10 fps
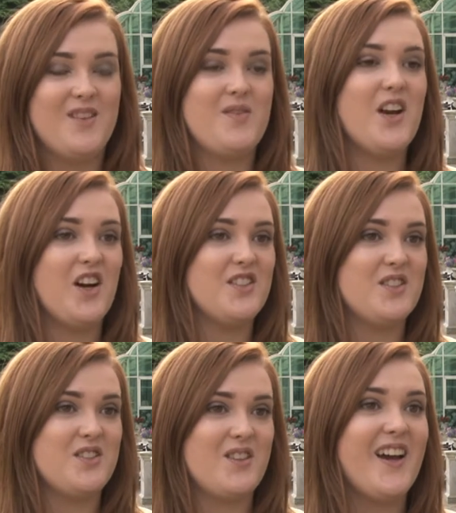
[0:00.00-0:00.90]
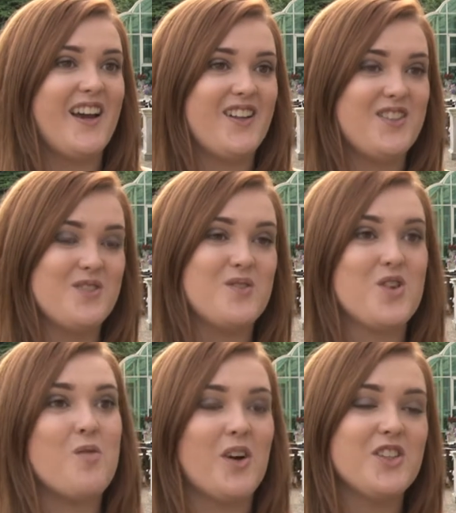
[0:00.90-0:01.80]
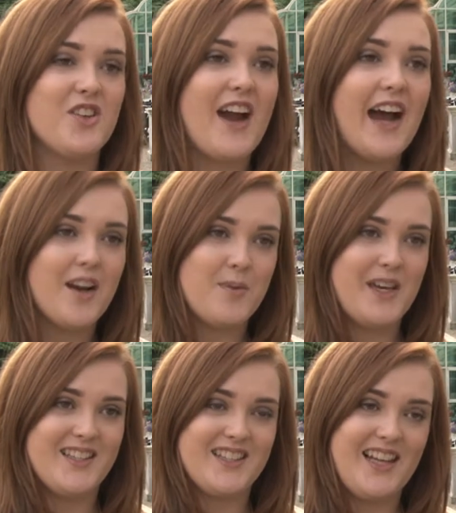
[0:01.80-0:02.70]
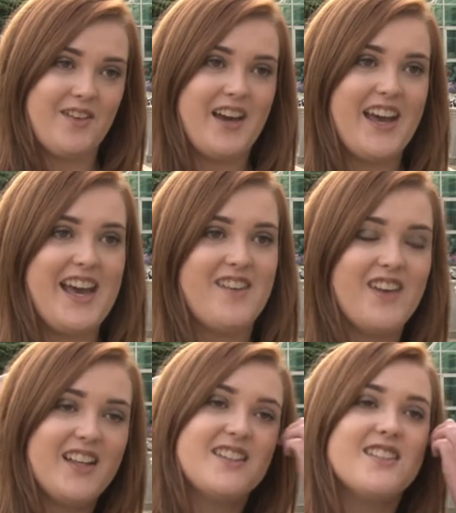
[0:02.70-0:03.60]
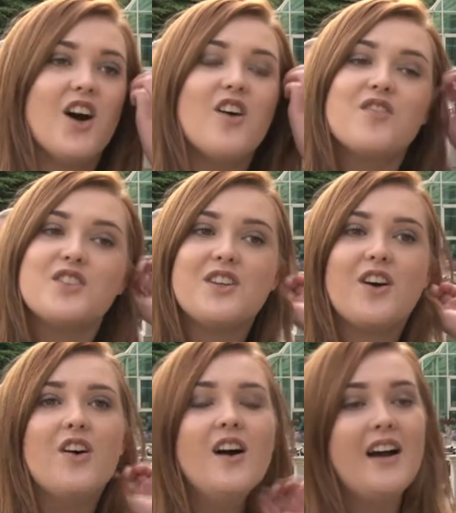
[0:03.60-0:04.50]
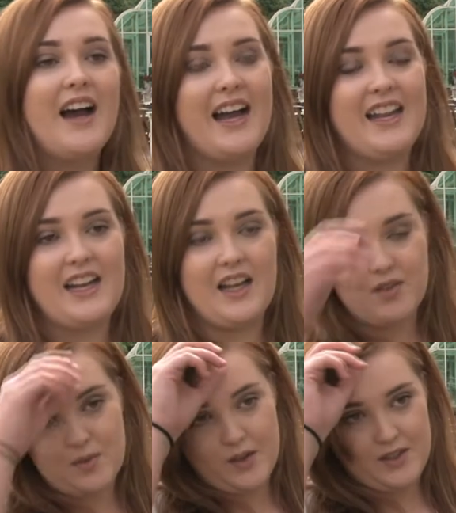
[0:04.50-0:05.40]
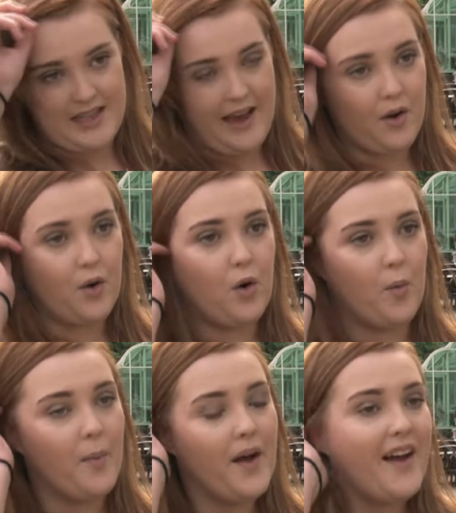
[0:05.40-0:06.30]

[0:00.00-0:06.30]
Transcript: because I had so much crack basically with him and stuff, you know, and he lives with us at home,